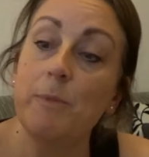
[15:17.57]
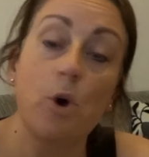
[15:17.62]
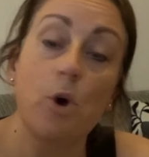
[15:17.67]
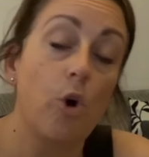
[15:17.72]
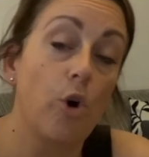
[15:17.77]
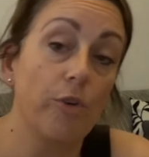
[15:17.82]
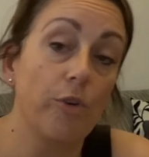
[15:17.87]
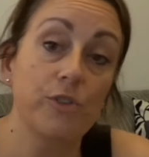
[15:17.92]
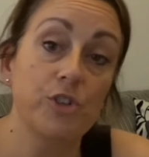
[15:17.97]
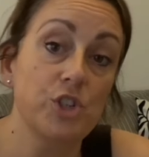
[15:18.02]

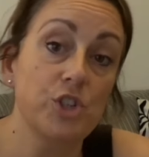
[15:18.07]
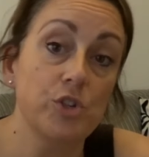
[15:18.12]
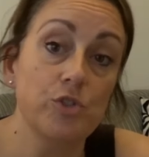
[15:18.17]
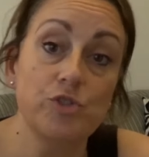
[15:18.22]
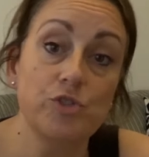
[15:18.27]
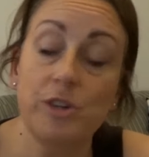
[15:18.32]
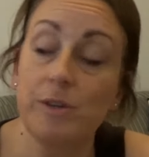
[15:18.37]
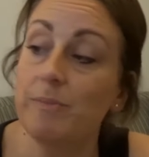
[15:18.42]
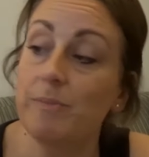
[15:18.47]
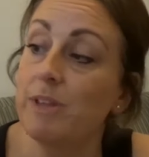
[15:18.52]
or for
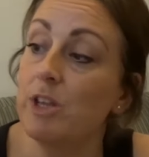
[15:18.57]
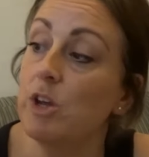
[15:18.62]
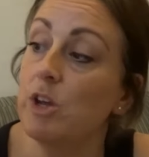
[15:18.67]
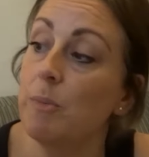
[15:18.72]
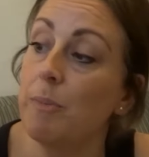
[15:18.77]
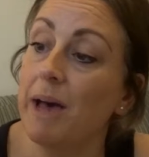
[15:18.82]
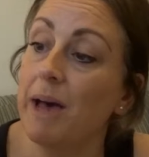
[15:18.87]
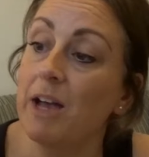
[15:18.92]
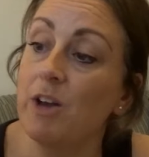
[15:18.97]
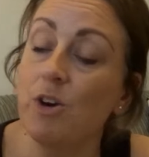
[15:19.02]
children, you know, in
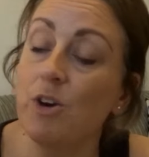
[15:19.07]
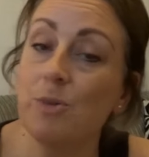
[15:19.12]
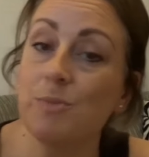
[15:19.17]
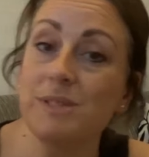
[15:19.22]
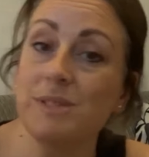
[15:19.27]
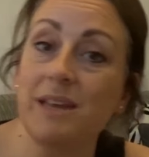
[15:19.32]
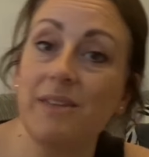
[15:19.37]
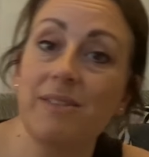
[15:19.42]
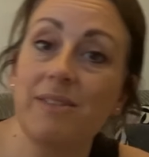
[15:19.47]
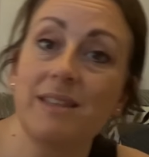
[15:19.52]

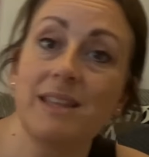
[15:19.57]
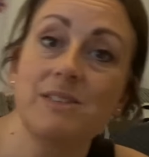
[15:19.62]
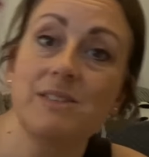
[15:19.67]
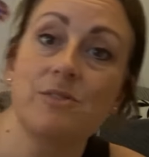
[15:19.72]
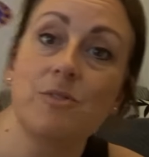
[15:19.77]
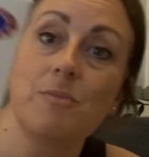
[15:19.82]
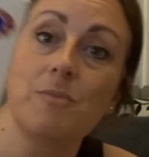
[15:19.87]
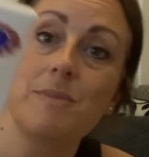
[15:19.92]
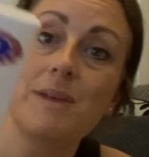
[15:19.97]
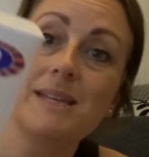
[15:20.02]
pack-ups, I think these are
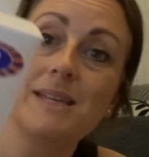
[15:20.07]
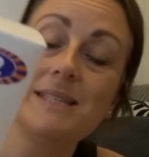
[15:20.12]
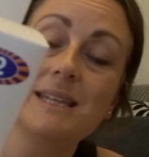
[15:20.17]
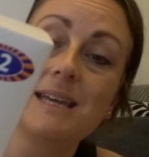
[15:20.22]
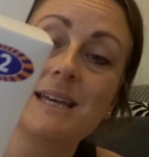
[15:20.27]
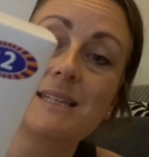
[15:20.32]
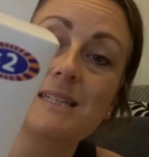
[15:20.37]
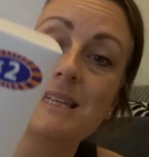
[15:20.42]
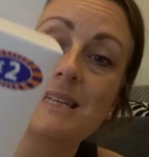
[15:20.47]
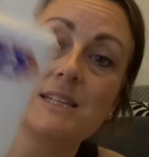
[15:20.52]
an amazing
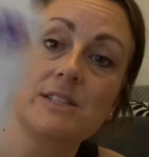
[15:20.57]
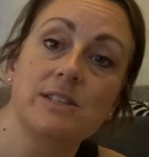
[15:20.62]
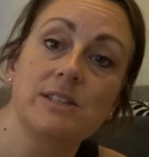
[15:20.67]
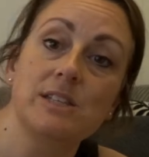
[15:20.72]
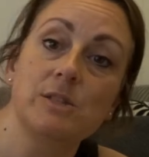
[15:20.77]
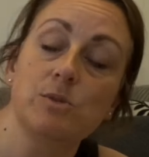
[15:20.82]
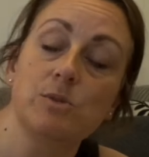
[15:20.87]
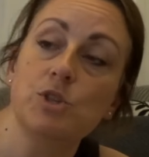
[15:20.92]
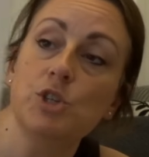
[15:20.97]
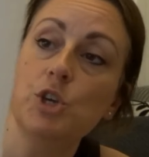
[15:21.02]
idea. So
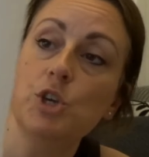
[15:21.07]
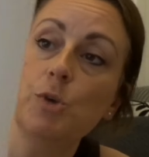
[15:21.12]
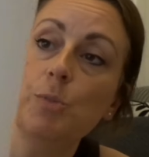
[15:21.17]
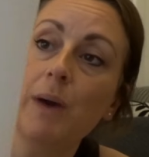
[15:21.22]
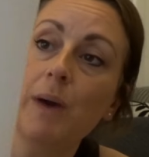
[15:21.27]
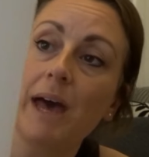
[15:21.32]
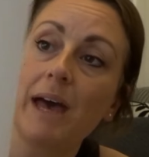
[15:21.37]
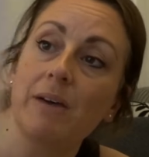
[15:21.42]
these are £2,